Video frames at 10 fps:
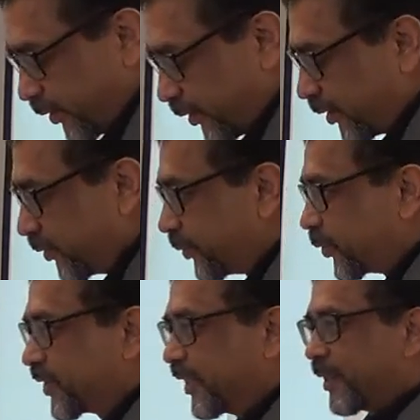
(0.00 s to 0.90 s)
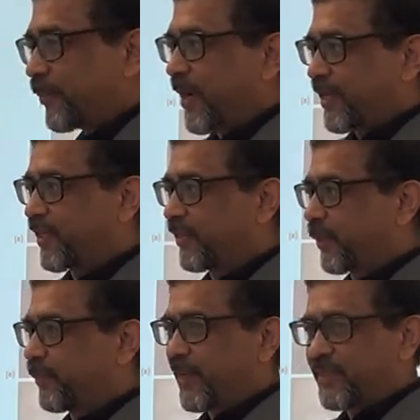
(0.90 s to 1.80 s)
if you see the patient
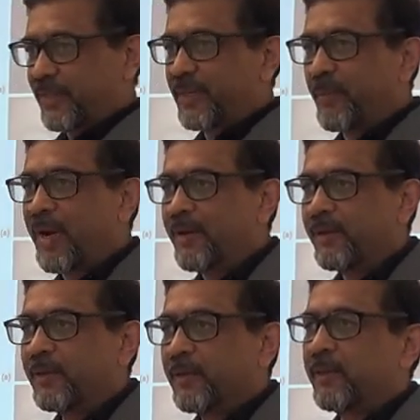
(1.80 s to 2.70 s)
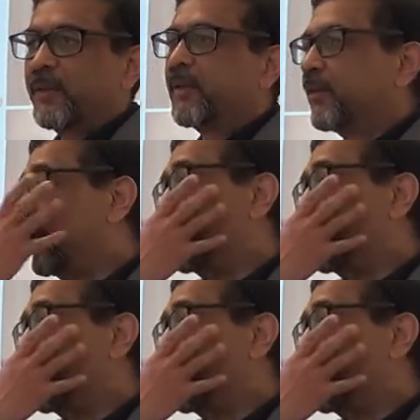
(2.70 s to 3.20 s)
of myxedema, the